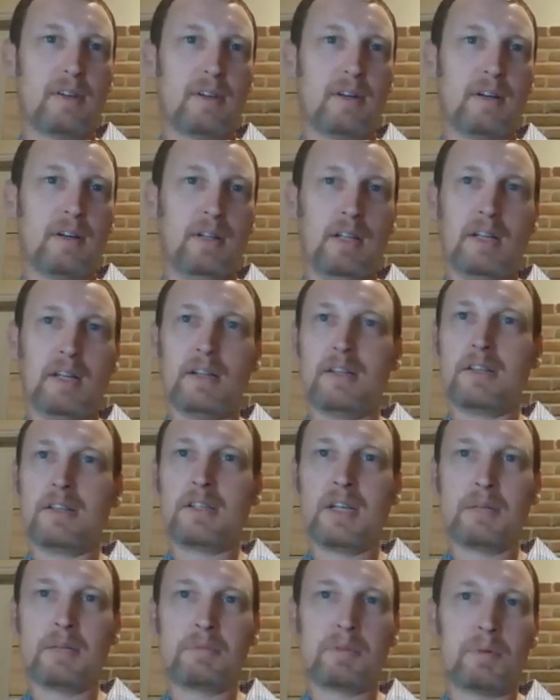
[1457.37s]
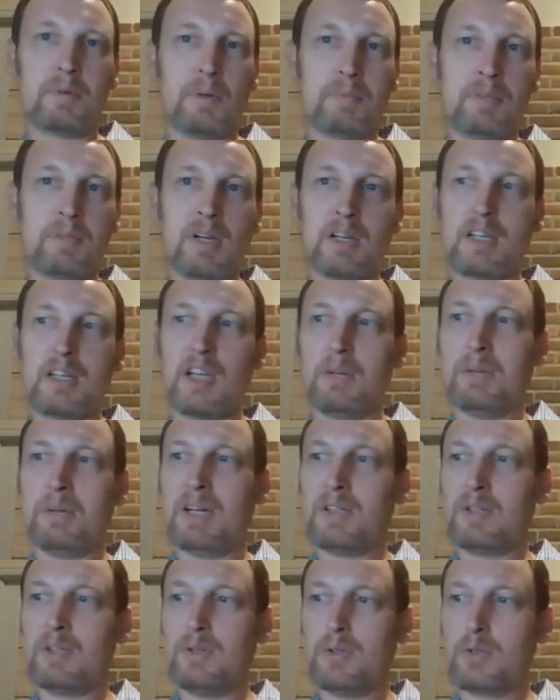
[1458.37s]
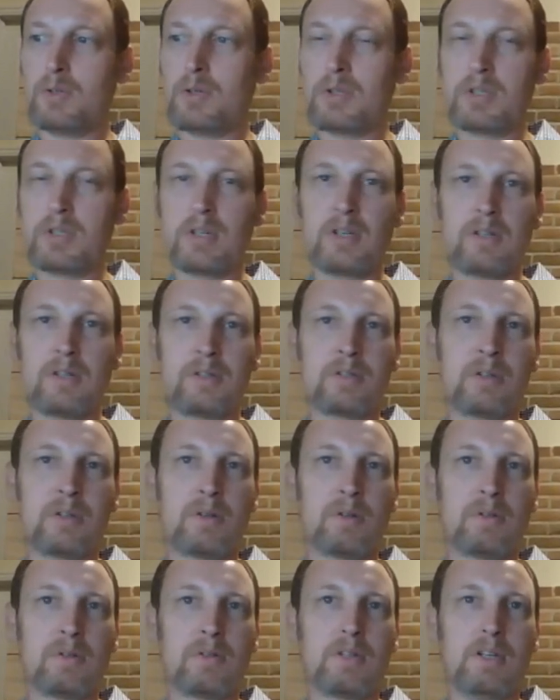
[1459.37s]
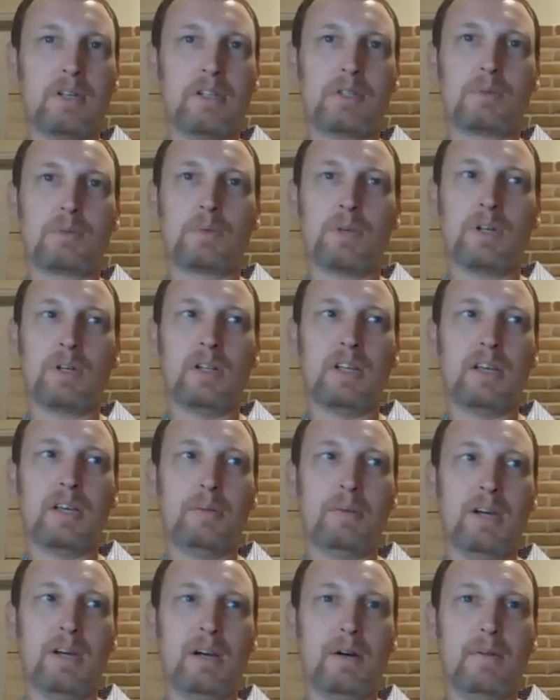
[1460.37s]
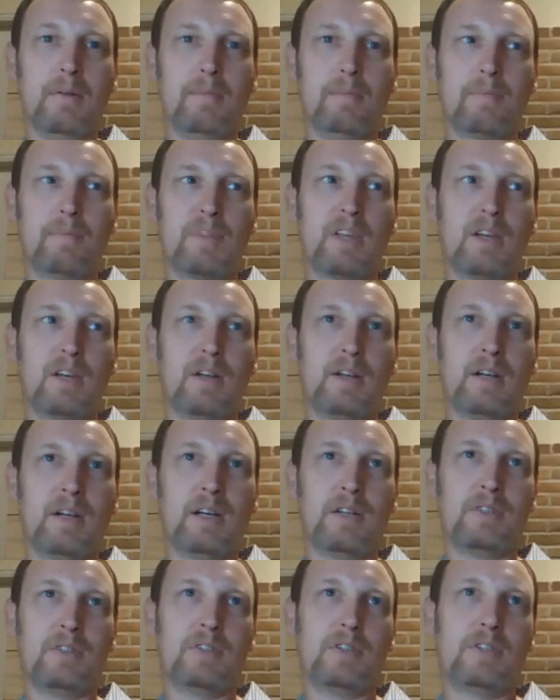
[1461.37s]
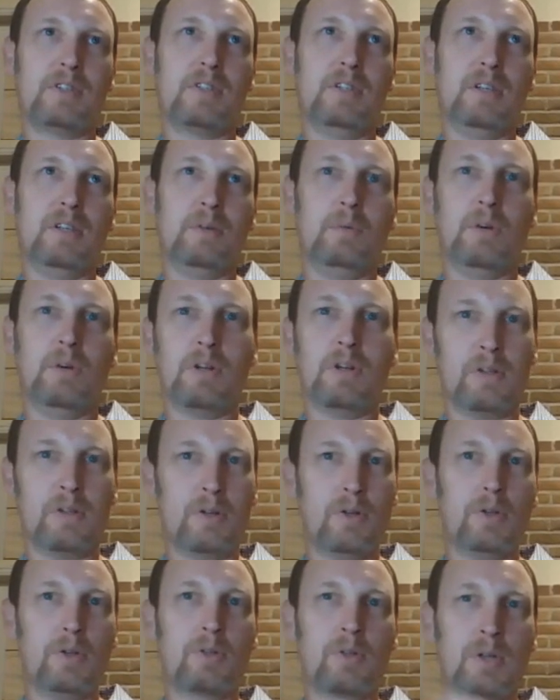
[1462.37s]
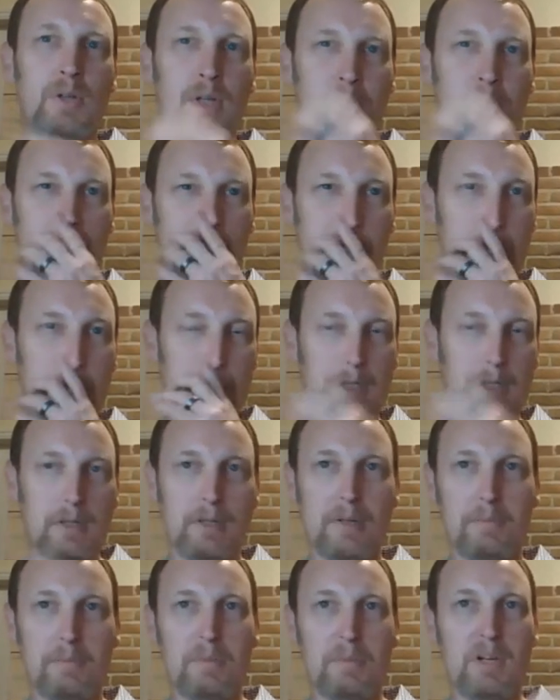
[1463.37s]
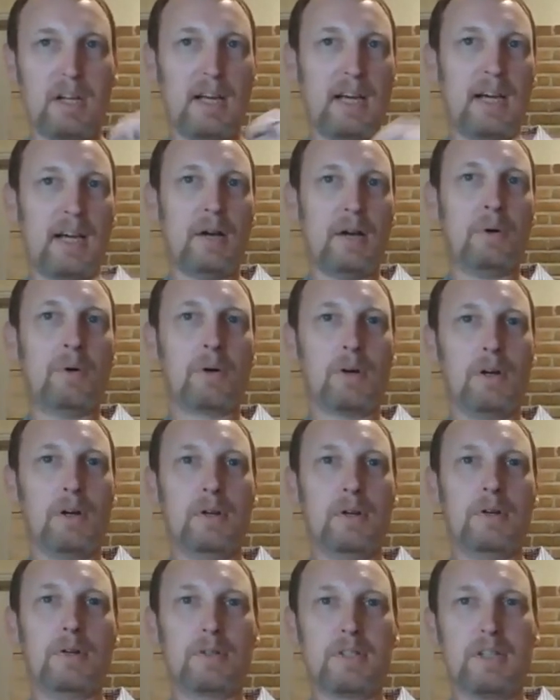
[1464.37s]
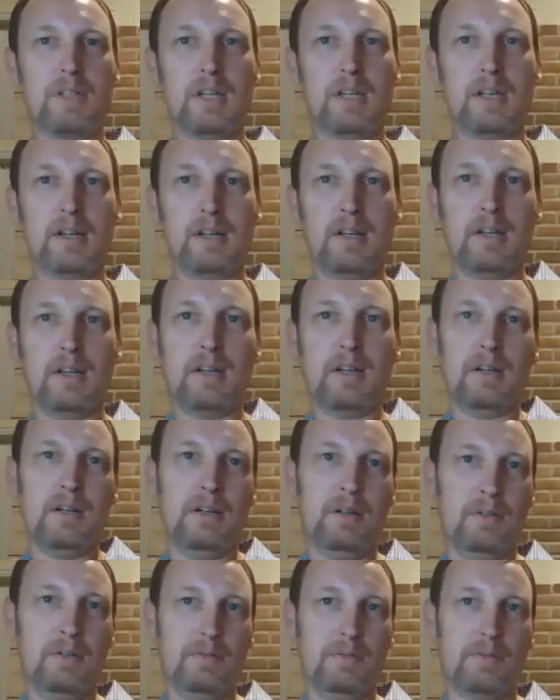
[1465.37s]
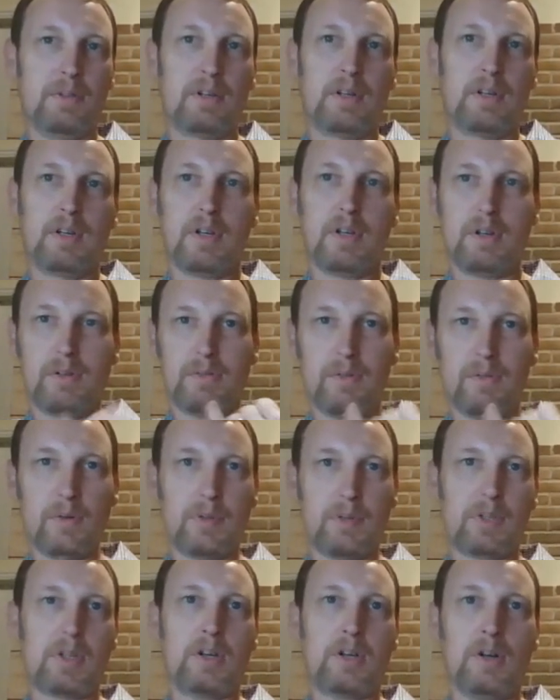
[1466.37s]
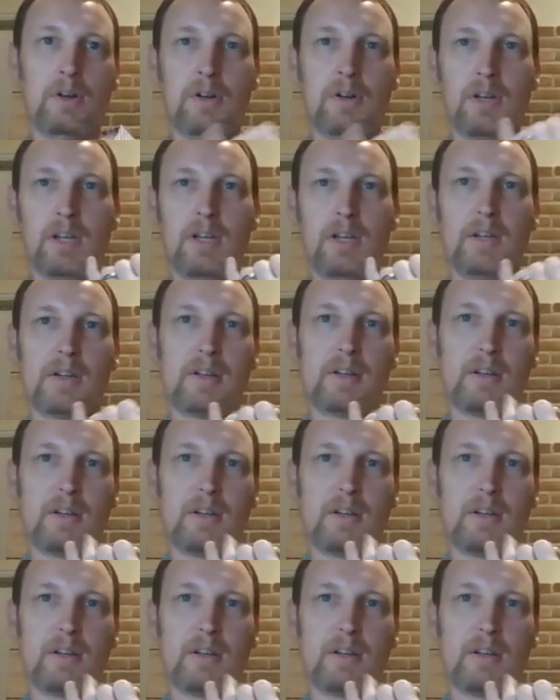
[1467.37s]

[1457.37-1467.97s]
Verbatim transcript: a lot of the times when I'm talking about the nutrition concerns, it's really about not just what are their nutrient needs, but our understanding of food security,